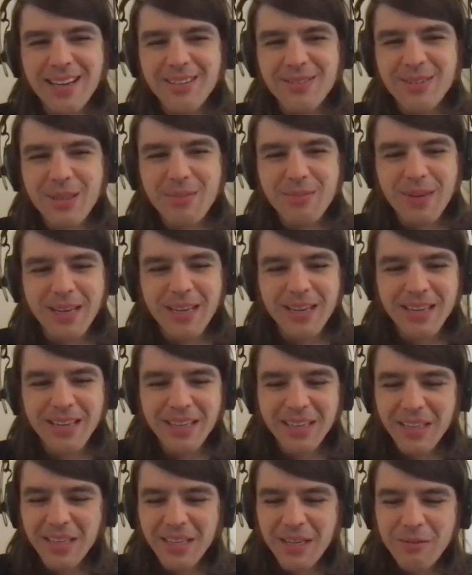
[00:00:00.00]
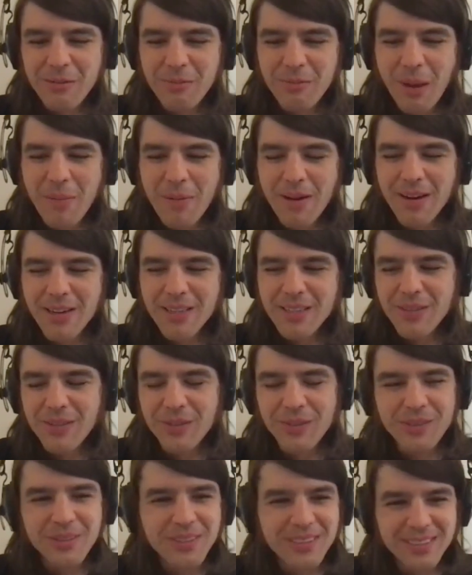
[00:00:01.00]
with my parents'
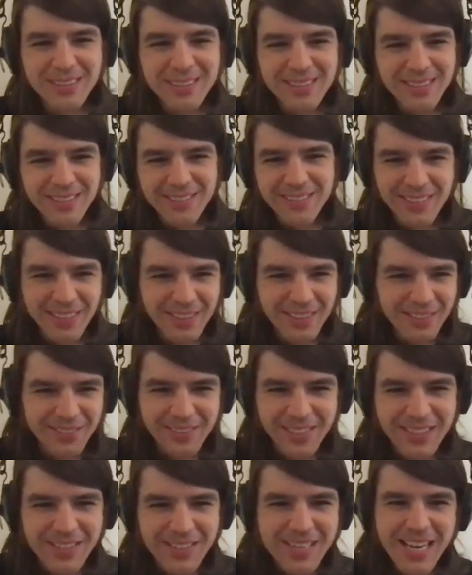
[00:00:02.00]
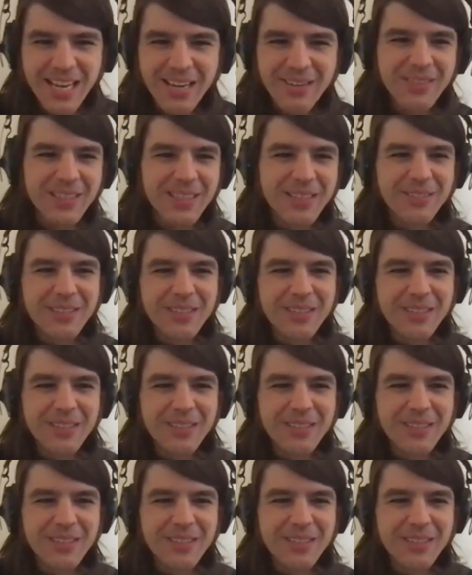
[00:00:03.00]
old little video camera.